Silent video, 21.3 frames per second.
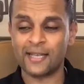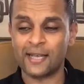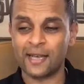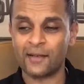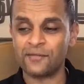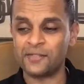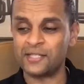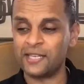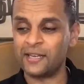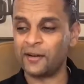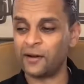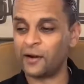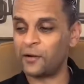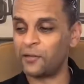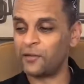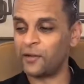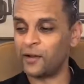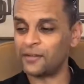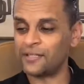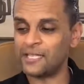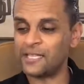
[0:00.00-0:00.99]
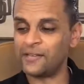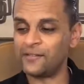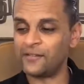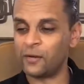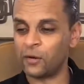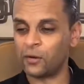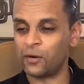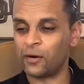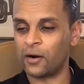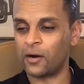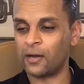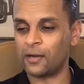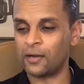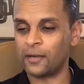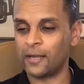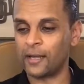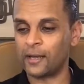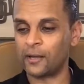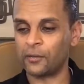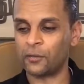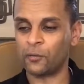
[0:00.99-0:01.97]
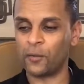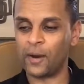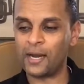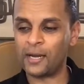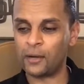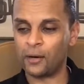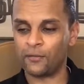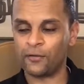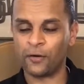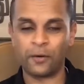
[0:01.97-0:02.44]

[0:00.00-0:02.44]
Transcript: Like, I've seen it on TV or on like the radio.